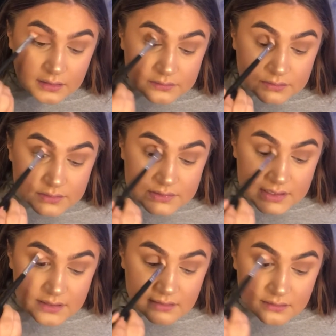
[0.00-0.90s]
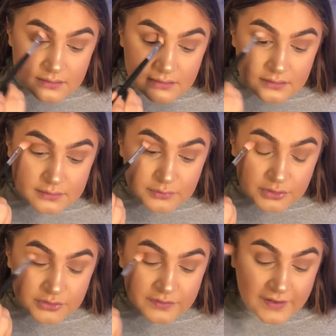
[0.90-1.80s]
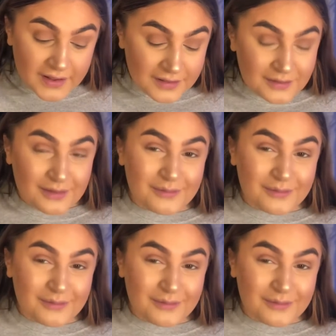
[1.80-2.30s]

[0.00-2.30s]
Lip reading: Just sitting down, watch film.